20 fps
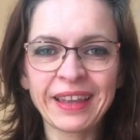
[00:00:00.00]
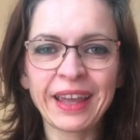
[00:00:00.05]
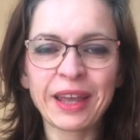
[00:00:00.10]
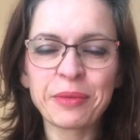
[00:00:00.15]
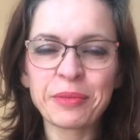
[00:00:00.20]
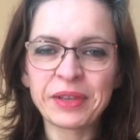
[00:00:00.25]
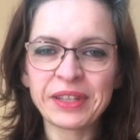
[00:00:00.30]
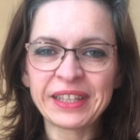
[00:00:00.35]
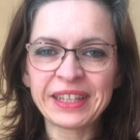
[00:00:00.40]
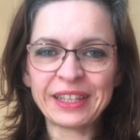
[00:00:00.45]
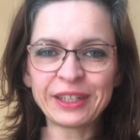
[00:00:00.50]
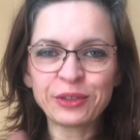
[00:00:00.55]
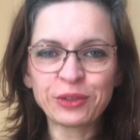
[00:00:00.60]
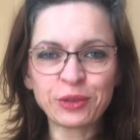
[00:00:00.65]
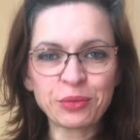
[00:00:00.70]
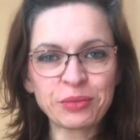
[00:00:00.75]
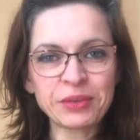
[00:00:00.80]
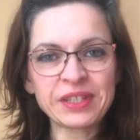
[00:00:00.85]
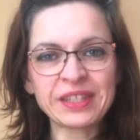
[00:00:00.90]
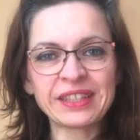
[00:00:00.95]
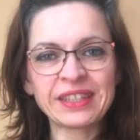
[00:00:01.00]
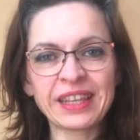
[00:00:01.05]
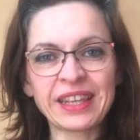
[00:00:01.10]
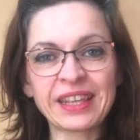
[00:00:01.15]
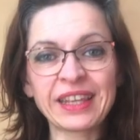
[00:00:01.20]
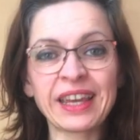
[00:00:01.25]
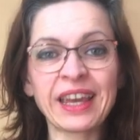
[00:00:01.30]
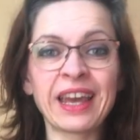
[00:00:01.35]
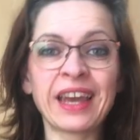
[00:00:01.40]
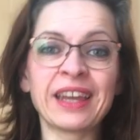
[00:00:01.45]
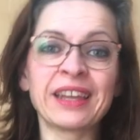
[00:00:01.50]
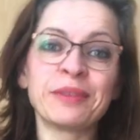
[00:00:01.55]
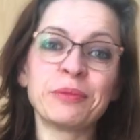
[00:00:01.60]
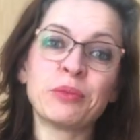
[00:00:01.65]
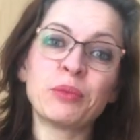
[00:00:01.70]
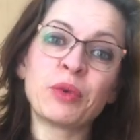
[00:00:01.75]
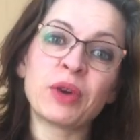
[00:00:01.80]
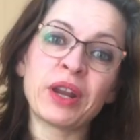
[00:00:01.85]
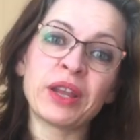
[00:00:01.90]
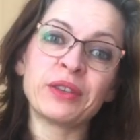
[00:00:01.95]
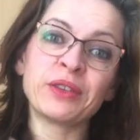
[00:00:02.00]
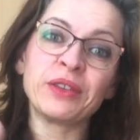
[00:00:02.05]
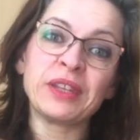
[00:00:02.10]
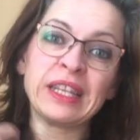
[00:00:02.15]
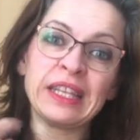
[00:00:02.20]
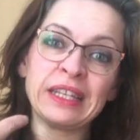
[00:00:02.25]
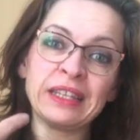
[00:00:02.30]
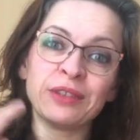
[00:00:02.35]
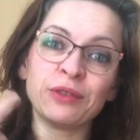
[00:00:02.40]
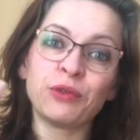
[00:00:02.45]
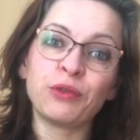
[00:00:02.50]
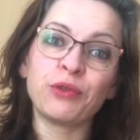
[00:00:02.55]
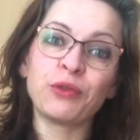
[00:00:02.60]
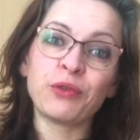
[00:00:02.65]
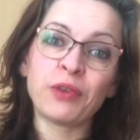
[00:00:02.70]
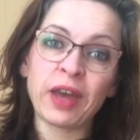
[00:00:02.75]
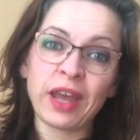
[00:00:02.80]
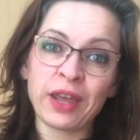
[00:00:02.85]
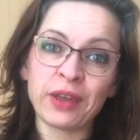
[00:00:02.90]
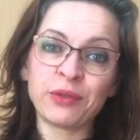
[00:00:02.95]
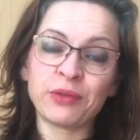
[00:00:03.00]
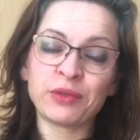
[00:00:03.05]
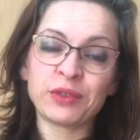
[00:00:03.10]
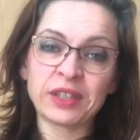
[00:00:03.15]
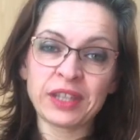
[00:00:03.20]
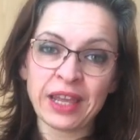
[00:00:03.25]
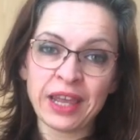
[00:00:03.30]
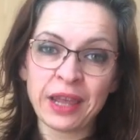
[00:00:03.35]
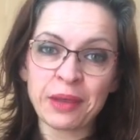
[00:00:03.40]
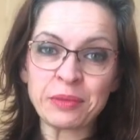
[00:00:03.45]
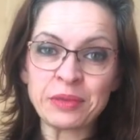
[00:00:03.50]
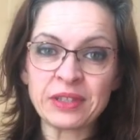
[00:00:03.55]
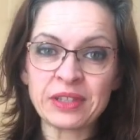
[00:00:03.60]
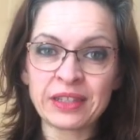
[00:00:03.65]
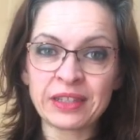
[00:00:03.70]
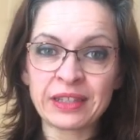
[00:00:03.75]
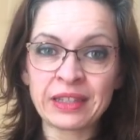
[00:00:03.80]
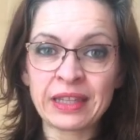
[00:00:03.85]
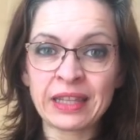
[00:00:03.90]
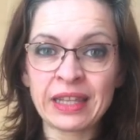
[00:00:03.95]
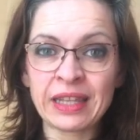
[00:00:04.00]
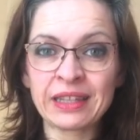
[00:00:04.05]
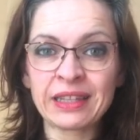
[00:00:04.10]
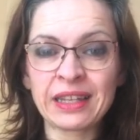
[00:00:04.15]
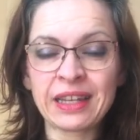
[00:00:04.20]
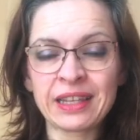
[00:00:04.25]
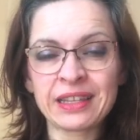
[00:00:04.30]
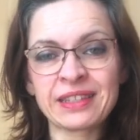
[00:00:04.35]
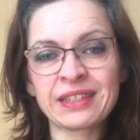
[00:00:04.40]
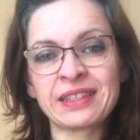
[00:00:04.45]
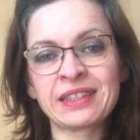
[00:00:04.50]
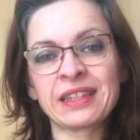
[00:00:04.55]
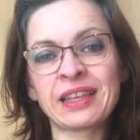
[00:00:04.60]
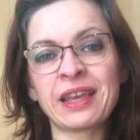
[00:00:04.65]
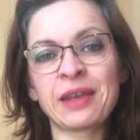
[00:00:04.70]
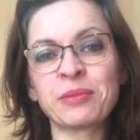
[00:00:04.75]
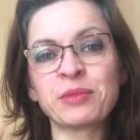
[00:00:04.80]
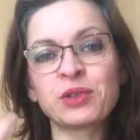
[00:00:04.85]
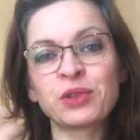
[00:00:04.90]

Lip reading: I made a little mistake. I breathed in 5 times that last time,